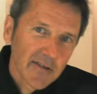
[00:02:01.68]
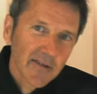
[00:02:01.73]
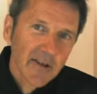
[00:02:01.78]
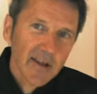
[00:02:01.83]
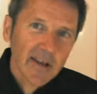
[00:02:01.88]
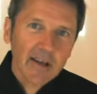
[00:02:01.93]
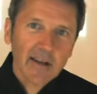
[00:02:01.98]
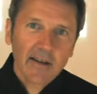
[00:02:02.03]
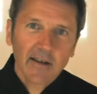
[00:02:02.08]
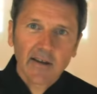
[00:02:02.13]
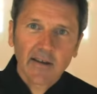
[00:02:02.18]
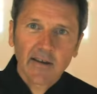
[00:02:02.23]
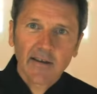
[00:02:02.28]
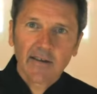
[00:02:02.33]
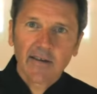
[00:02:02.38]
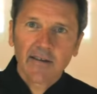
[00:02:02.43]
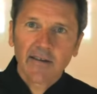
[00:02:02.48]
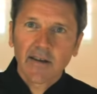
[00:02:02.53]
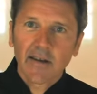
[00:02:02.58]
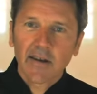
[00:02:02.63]
It's like
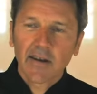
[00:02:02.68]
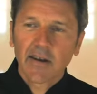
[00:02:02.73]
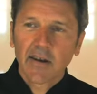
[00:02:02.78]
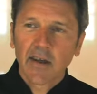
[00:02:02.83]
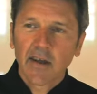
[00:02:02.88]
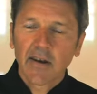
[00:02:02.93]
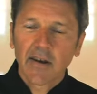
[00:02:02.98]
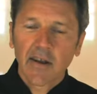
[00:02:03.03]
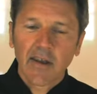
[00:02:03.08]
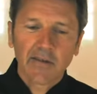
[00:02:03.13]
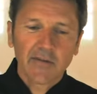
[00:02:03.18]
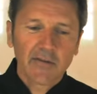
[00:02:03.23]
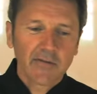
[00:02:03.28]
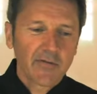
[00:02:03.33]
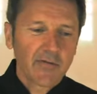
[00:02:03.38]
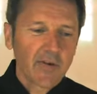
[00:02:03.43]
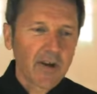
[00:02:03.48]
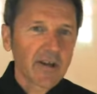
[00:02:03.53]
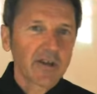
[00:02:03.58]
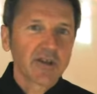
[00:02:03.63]
a nice
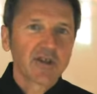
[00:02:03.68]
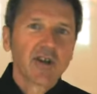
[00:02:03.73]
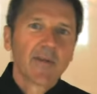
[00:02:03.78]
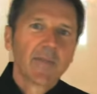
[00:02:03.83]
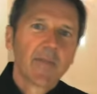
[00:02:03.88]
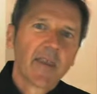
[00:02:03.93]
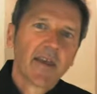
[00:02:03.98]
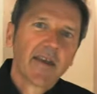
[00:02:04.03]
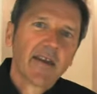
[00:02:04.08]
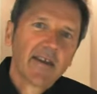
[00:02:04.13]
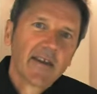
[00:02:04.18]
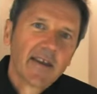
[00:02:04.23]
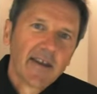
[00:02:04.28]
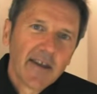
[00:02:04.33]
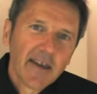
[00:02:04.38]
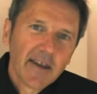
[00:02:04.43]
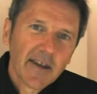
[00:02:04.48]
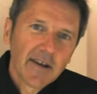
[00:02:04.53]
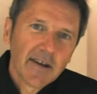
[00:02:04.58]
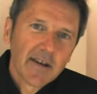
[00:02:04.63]
fudge.
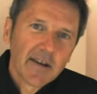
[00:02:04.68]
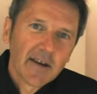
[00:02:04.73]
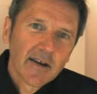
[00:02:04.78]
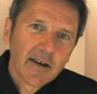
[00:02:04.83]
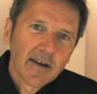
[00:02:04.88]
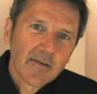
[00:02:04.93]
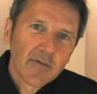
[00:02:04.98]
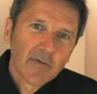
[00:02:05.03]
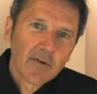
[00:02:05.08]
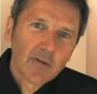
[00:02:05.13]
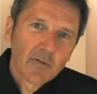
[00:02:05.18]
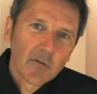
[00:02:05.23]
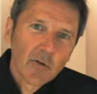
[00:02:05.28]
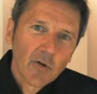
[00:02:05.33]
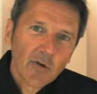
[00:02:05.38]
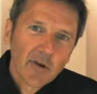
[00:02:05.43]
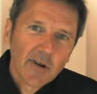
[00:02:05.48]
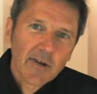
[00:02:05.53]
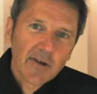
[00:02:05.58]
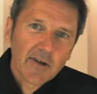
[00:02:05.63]
And we
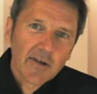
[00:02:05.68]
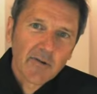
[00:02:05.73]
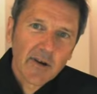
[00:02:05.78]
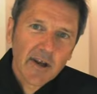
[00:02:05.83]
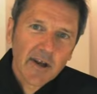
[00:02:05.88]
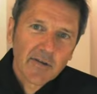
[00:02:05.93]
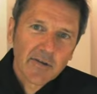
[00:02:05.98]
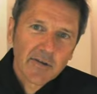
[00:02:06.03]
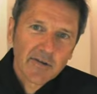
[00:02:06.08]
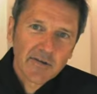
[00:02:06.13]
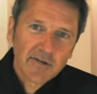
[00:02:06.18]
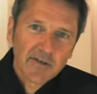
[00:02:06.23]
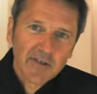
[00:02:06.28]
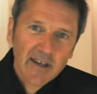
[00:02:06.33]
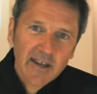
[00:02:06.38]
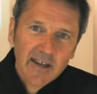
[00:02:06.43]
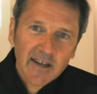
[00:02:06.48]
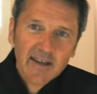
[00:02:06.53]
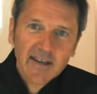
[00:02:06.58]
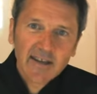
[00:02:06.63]
roll it around a
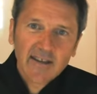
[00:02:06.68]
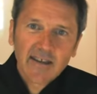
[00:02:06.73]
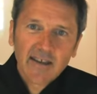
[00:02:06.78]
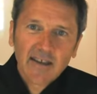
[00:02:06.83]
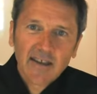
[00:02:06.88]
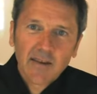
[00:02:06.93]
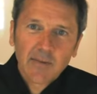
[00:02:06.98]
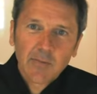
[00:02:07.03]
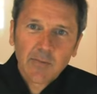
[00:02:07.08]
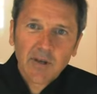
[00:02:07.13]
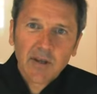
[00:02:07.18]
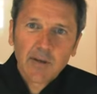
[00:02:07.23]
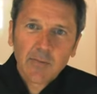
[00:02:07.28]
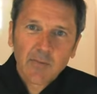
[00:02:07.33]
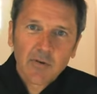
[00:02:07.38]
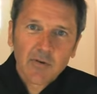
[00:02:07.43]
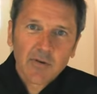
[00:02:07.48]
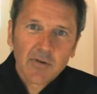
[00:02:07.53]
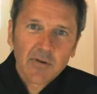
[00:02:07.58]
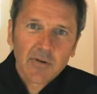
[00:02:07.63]
stick and
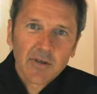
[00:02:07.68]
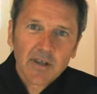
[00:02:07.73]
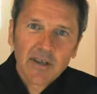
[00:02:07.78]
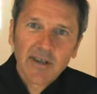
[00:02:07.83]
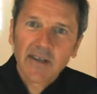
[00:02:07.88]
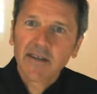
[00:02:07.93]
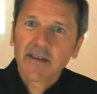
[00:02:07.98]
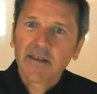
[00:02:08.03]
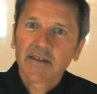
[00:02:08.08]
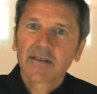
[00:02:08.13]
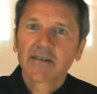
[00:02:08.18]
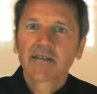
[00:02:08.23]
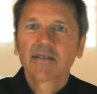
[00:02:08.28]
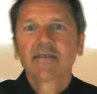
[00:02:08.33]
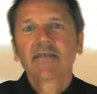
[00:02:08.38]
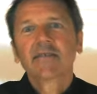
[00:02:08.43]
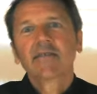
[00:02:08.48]
people eat it.